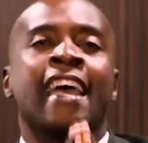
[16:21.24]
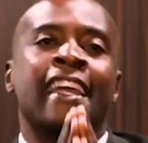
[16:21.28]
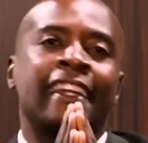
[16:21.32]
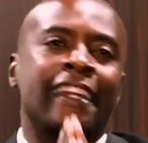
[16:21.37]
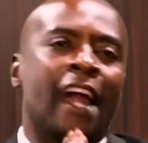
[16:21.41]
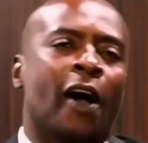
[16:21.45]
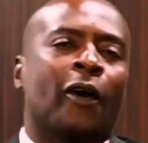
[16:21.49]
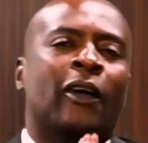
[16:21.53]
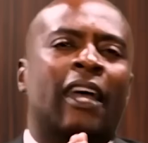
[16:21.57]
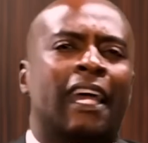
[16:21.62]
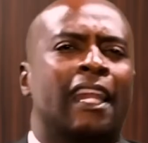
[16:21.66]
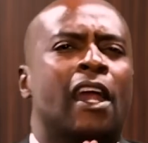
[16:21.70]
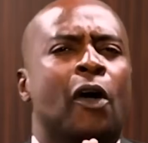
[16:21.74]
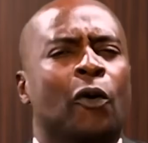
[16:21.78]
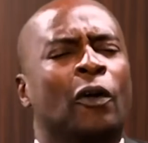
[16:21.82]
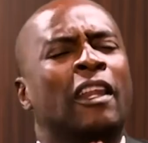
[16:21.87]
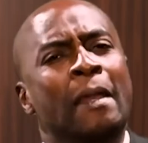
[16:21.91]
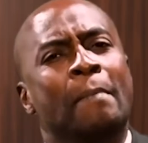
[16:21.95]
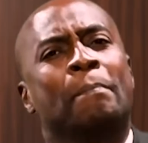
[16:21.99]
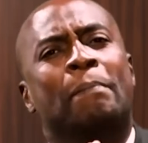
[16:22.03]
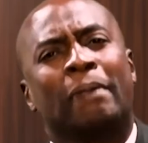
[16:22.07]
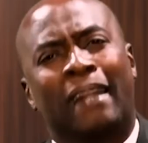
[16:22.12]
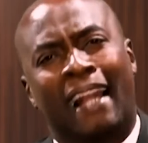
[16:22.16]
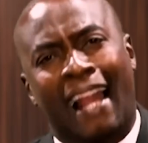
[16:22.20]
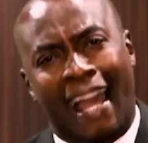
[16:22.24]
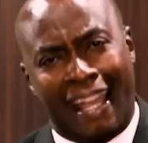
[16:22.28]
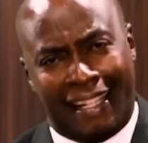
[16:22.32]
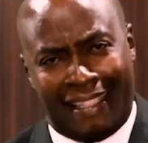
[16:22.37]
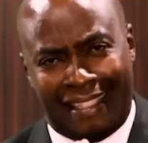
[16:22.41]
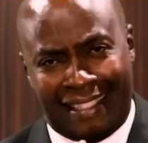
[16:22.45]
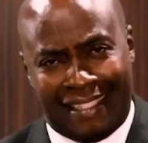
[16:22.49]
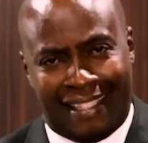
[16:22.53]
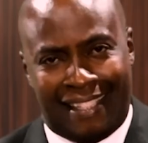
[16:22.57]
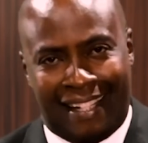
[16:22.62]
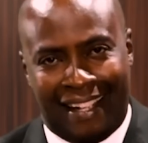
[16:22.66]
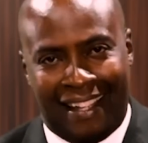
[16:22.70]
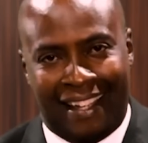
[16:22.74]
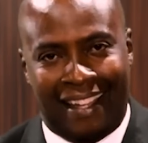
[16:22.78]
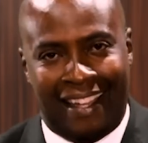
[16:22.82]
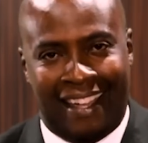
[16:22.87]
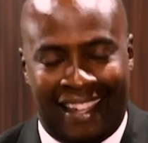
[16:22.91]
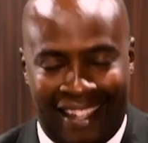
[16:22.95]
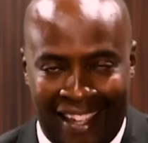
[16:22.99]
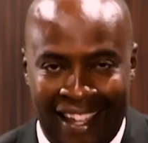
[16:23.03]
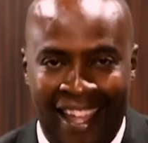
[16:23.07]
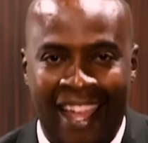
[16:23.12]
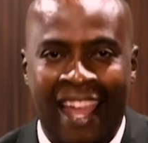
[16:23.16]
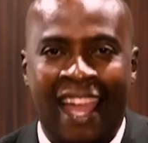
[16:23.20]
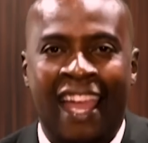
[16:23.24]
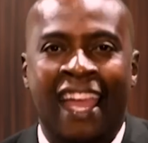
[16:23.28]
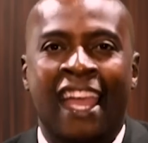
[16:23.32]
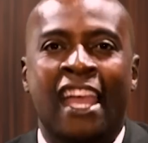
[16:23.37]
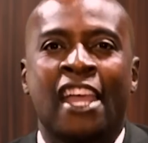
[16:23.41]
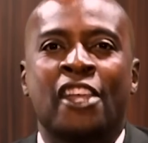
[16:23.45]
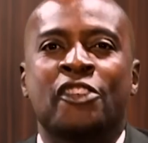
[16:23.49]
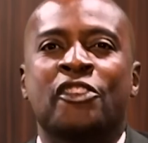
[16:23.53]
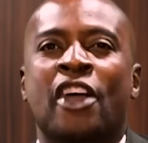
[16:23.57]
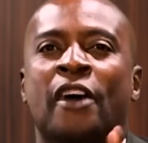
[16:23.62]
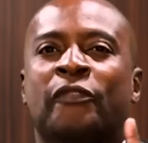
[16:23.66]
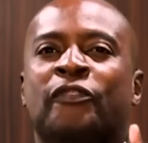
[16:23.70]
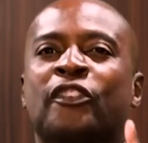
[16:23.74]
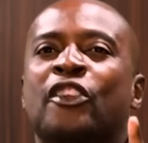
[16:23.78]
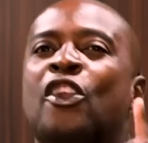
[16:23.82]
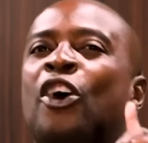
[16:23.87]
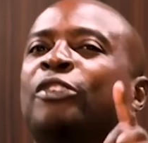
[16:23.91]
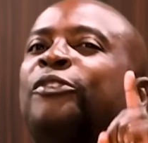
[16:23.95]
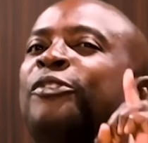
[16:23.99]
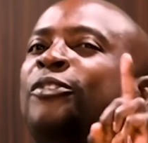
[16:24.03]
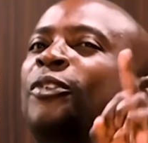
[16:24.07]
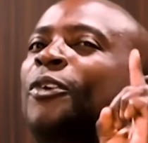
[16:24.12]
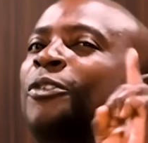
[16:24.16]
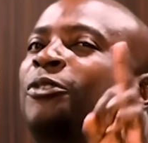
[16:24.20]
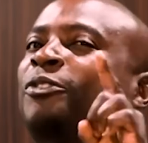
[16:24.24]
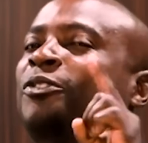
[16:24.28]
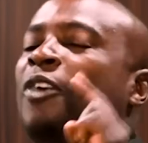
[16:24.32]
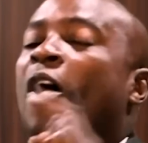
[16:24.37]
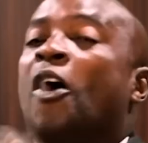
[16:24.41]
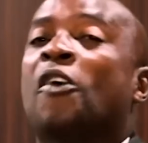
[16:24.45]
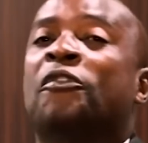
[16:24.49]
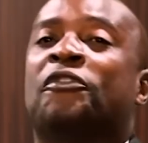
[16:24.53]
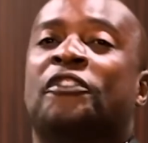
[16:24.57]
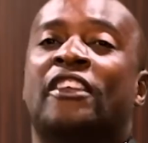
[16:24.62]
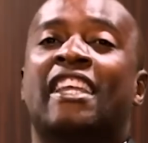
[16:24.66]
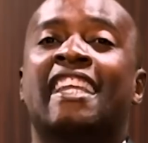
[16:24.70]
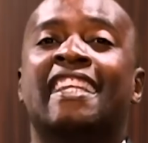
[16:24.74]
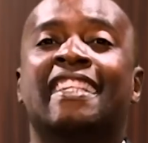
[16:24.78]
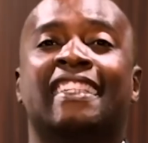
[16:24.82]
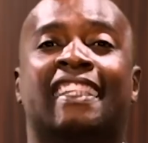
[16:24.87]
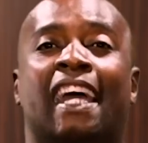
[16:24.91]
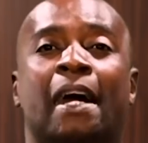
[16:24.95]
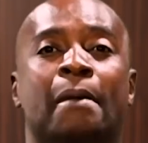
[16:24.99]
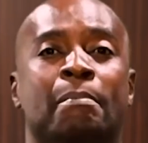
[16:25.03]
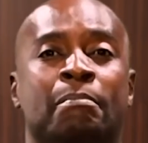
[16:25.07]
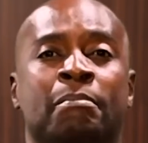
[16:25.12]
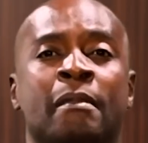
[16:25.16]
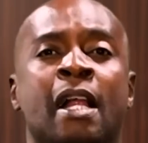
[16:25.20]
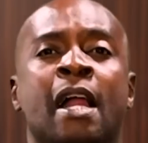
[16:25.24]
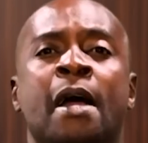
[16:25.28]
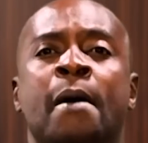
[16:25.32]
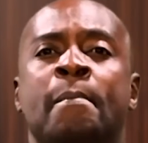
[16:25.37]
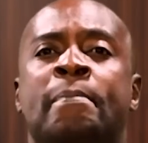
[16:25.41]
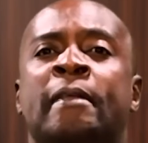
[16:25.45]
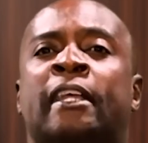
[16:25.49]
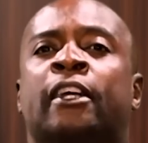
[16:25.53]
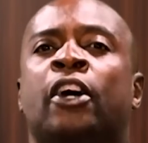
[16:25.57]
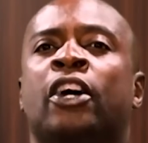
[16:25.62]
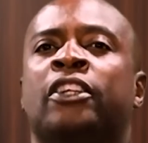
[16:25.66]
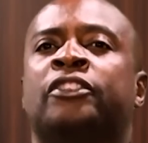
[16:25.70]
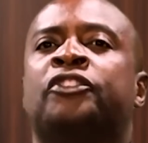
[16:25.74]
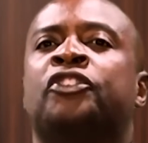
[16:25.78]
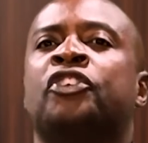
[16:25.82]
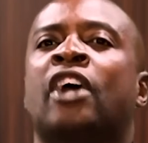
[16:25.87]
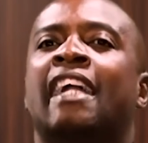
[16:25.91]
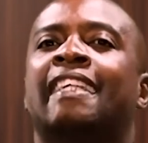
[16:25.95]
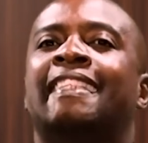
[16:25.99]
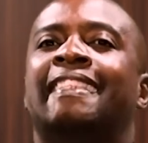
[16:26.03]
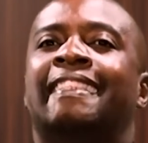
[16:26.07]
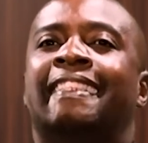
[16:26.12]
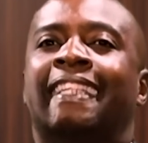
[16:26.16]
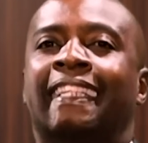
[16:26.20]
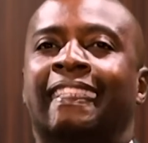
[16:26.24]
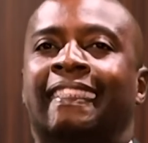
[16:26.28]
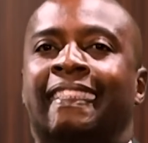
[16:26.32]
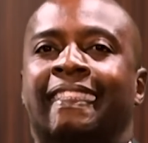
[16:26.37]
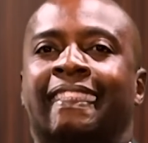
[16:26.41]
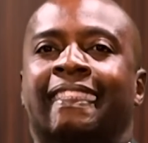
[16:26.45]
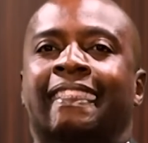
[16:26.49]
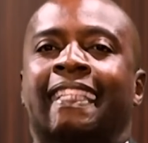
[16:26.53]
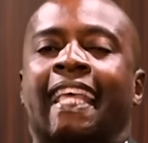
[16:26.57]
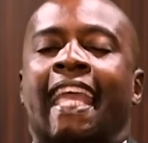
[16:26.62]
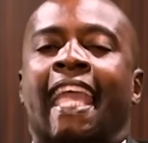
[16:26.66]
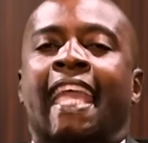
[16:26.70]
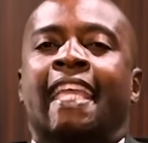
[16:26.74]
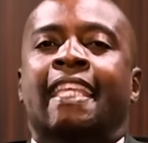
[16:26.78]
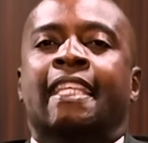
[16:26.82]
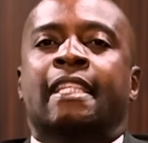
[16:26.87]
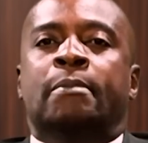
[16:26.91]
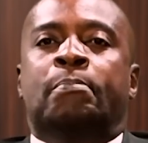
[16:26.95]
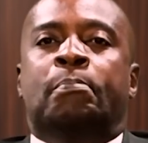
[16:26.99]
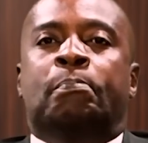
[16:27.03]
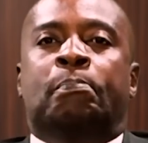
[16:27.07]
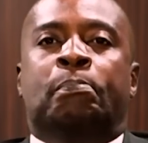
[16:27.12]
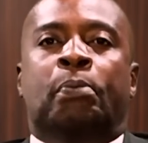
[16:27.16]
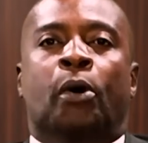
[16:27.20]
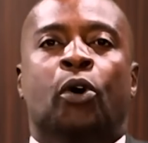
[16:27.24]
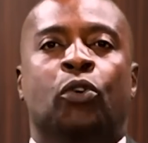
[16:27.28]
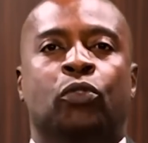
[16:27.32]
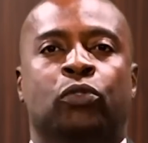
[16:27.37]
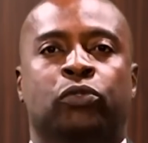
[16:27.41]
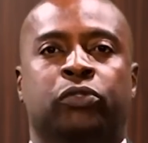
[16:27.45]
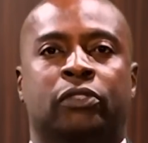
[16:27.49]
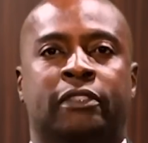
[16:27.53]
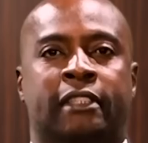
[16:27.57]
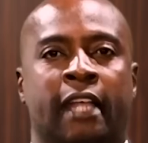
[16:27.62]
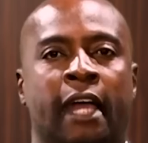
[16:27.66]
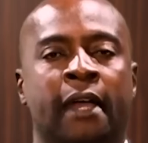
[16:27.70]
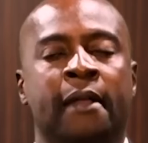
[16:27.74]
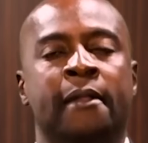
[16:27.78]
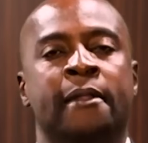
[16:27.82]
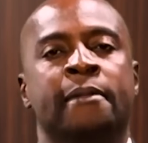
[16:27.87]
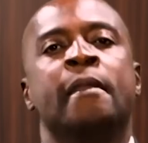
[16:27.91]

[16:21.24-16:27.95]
Now, can I be blind? You have no source of income because you are disabled.